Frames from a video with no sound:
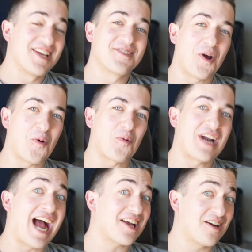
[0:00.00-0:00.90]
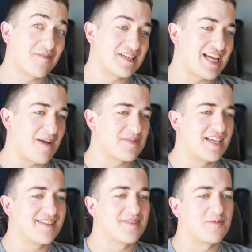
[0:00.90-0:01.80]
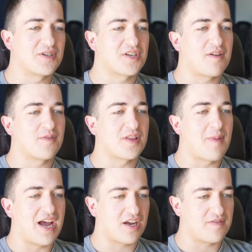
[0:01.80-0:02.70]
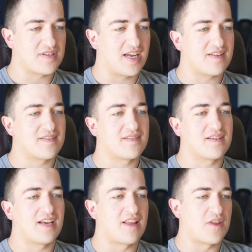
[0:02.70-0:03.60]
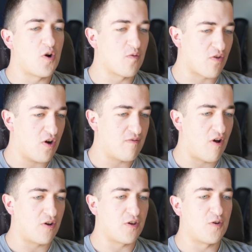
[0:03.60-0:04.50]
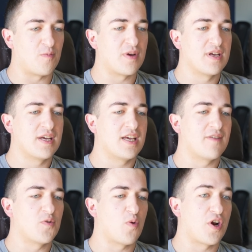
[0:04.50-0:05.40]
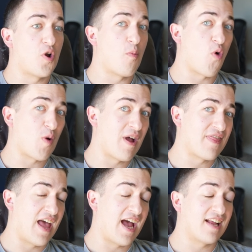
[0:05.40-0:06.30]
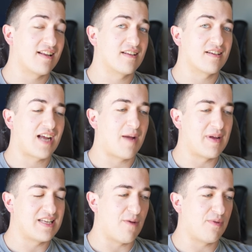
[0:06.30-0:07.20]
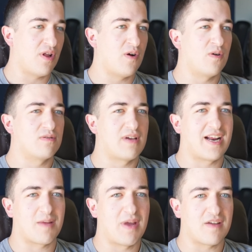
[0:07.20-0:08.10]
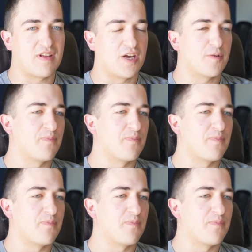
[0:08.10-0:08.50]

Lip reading: So we're not covering top sets. We're just covering the back off sets and then the overall volume. If you want to know more about that, comment down below and I can make a video.